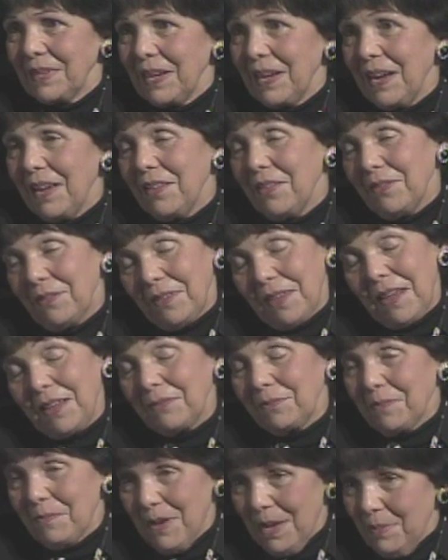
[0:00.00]
And that
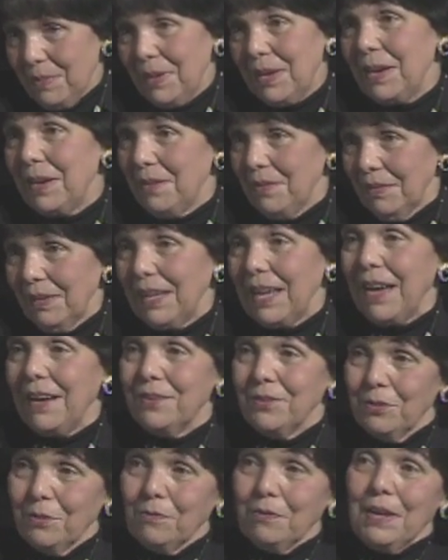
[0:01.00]
may be a
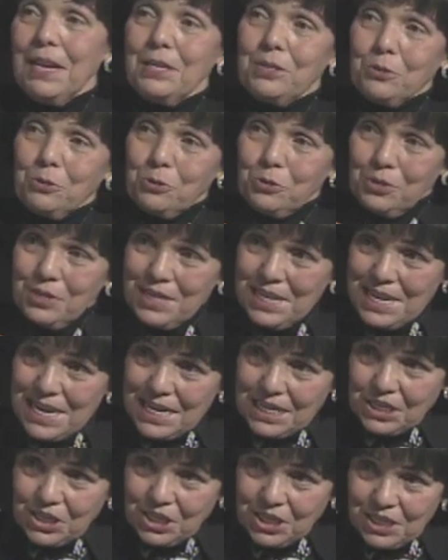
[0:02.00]
kind of
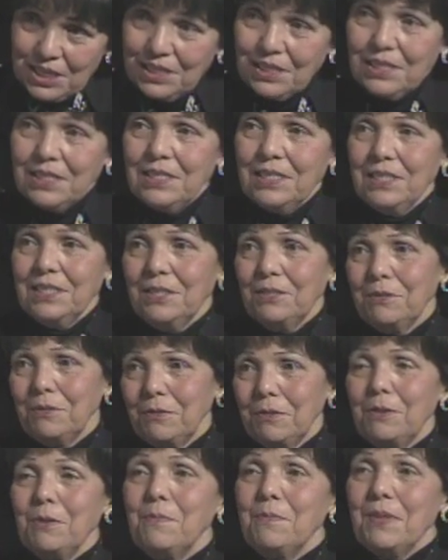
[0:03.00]
association
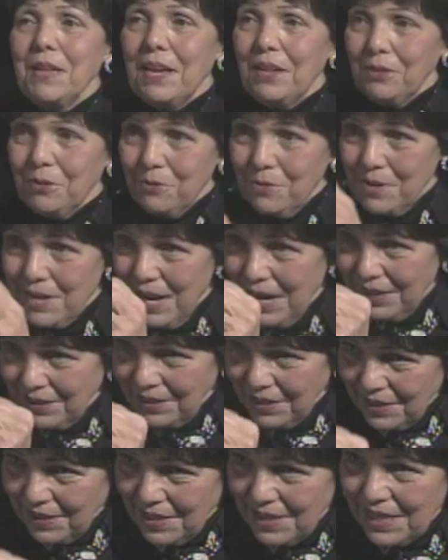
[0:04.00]
from that
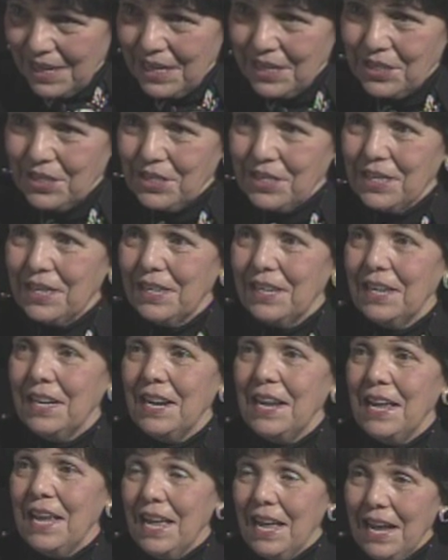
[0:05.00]
United
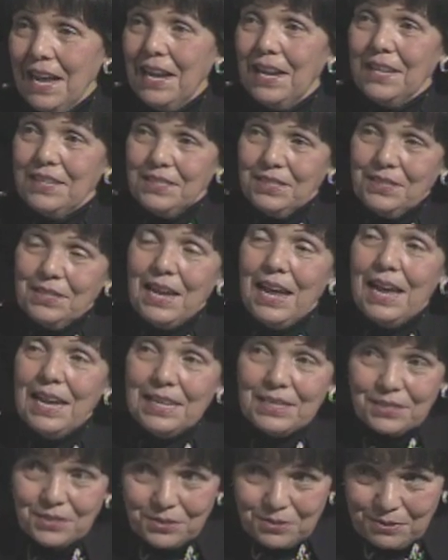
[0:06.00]
Nation as
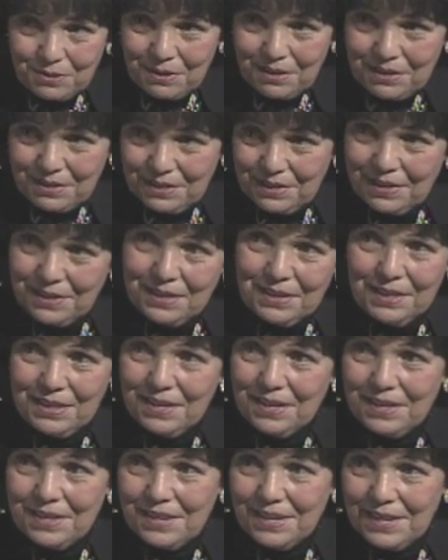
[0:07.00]
hands together
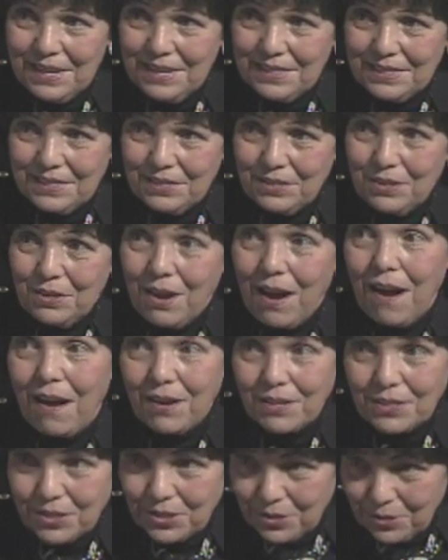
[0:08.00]
again, as
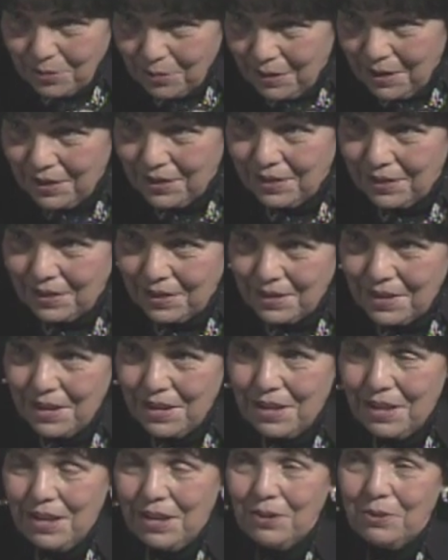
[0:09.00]
hearts together,
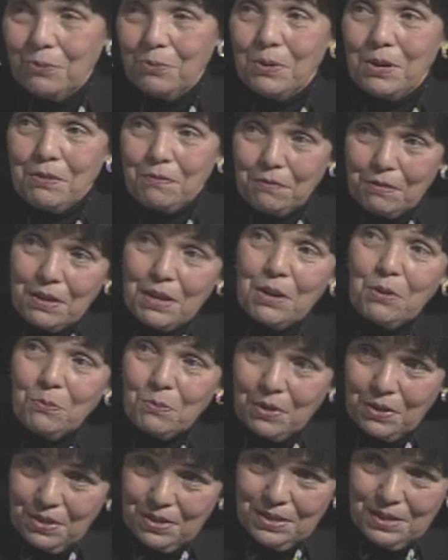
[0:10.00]
we feel
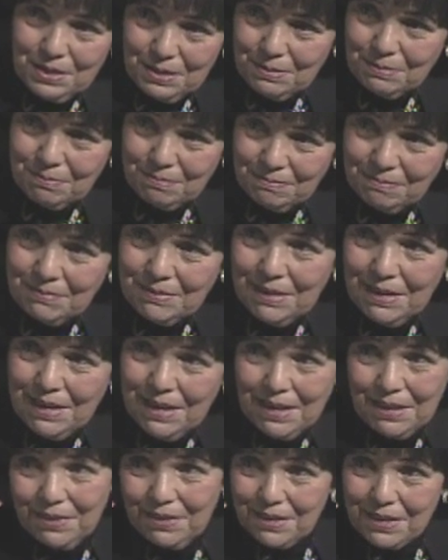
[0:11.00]
with them,
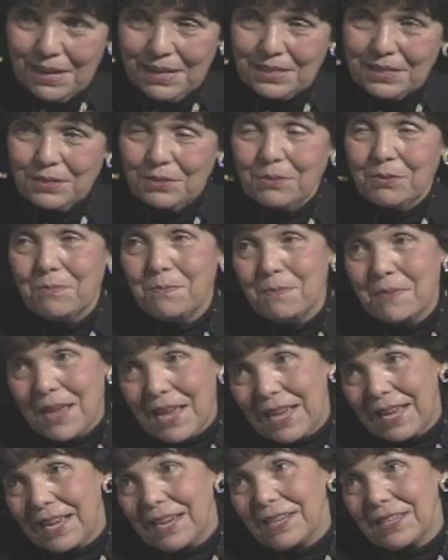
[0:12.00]
and that
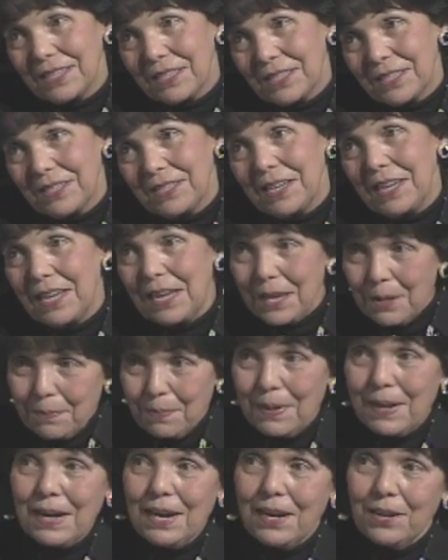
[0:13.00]
make us
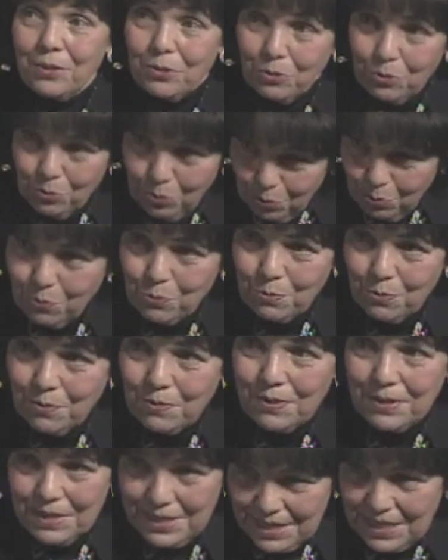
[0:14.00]
able to do.
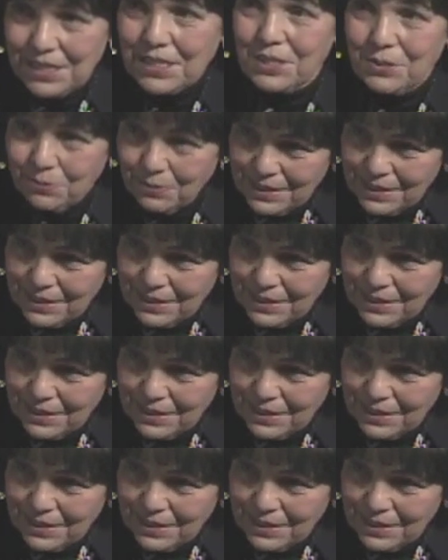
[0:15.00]
Yes, we